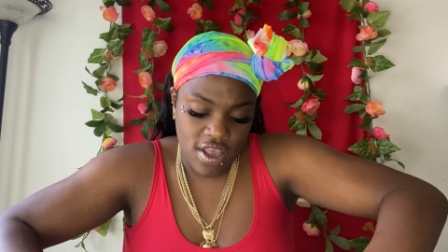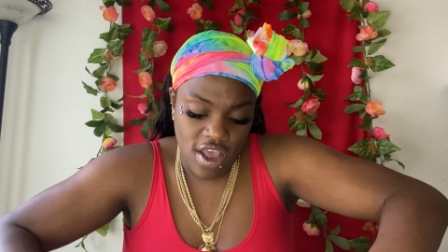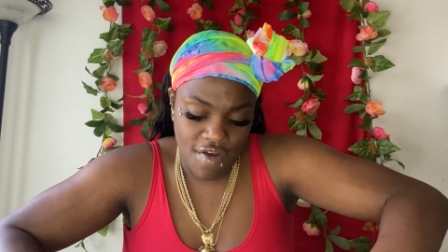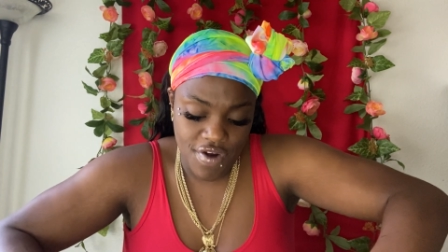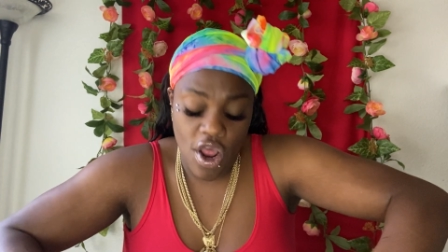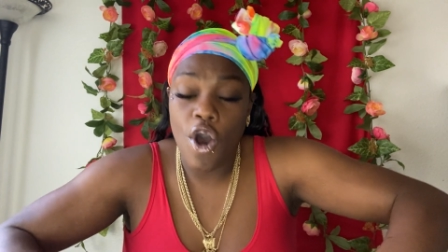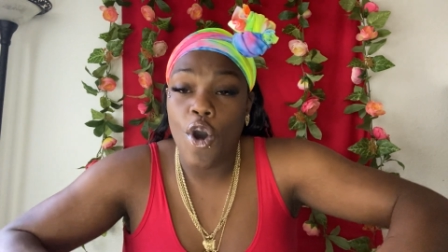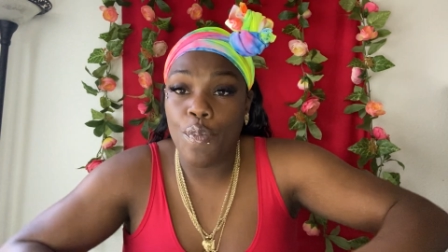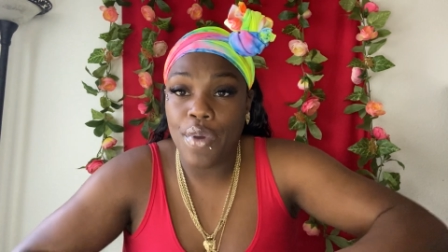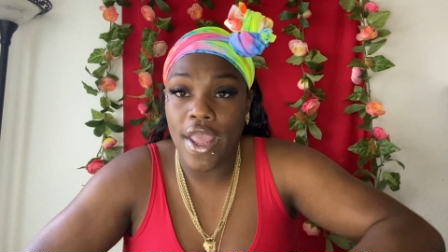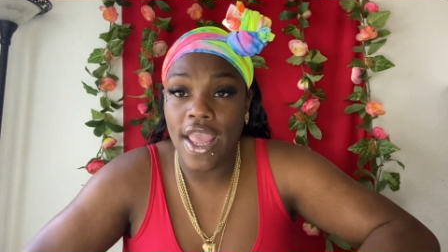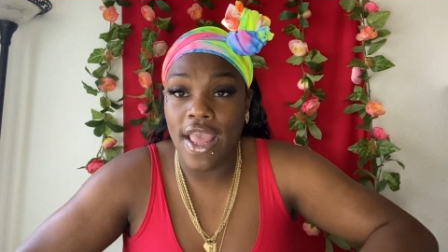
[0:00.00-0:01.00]
cover the whole
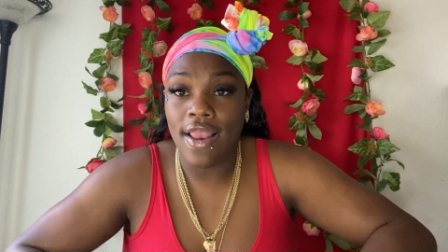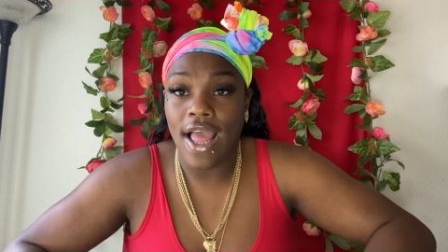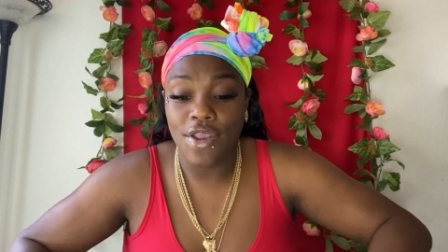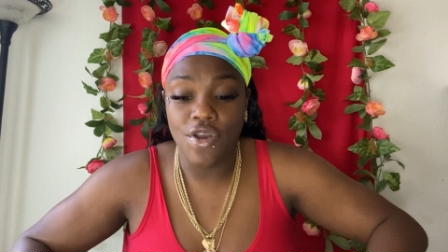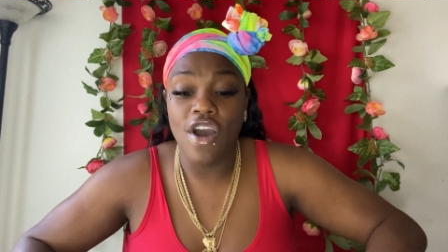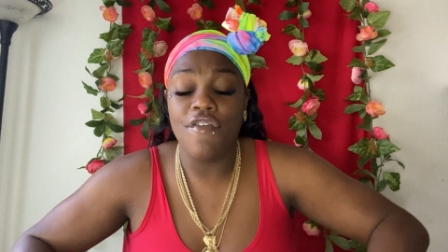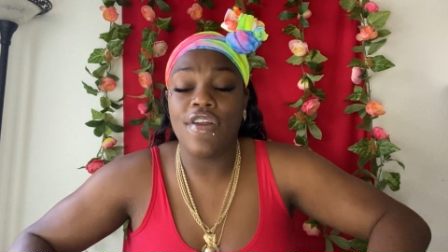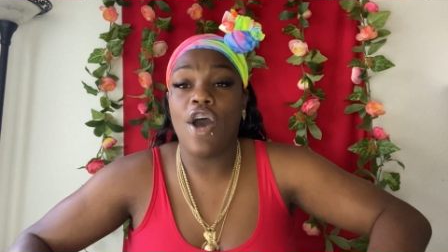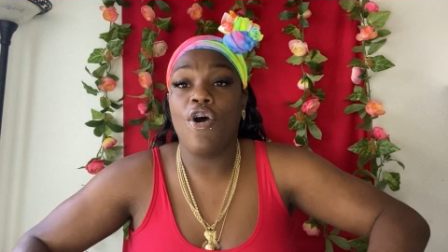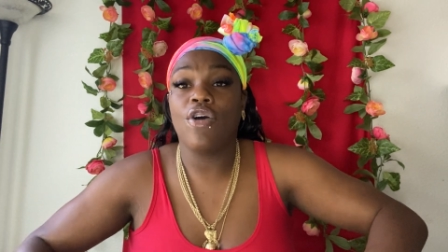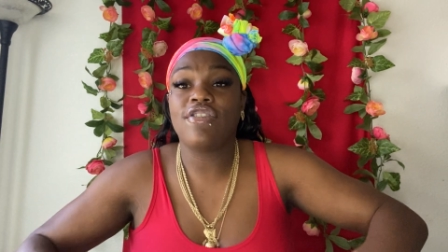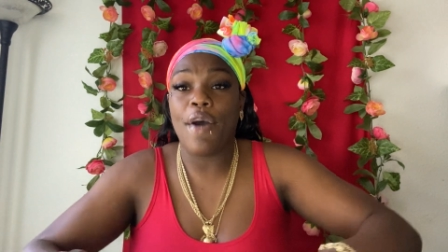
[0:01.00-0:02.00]
pan like you cover that
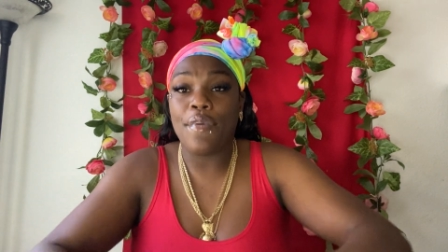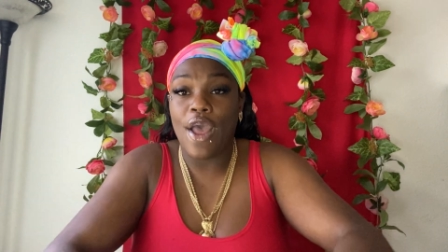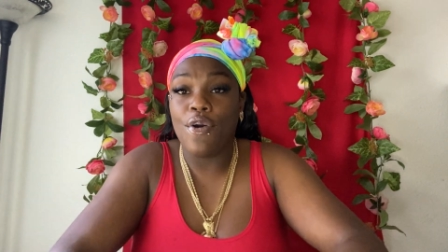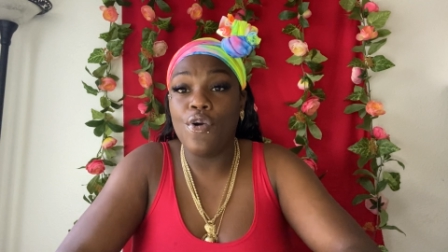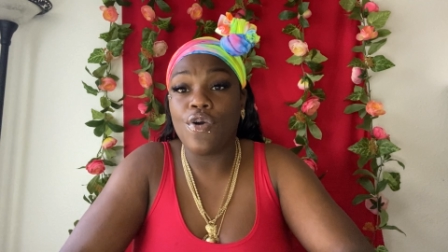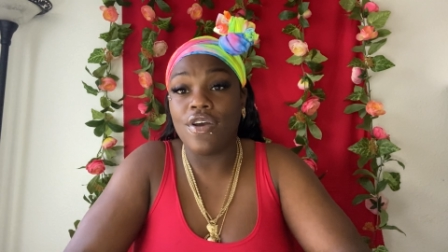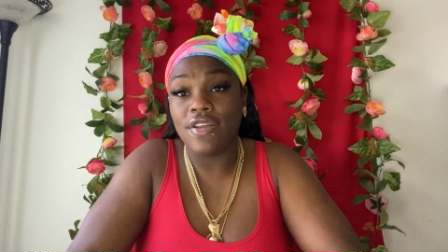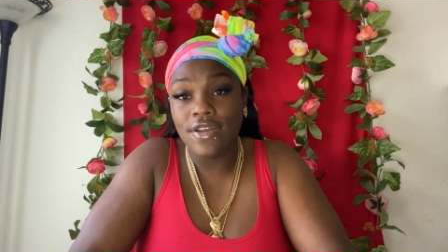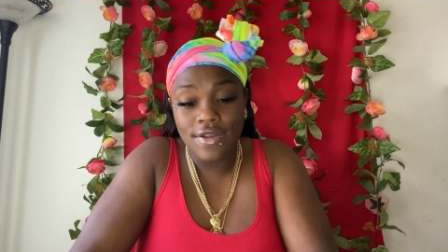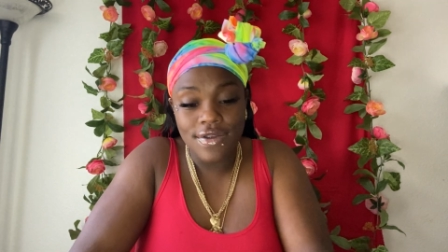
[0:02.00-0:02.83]
whole top of that hookah.